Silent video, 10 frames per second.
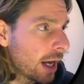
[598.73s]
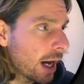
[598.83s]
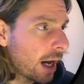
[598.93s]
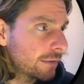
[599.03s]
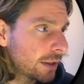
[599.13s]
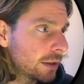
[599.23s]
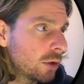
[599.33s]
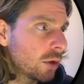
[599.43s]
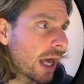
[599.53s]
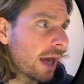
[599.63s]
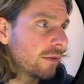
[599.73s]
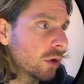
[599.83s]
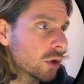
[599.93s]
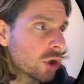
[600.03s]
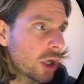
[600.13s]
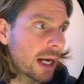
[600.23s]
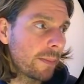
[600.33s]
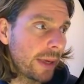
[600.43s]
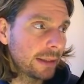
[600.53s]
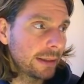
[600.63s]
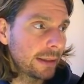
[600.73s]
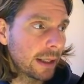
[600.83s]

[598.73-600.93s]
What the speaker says: After that, you'll have your Solana metadata.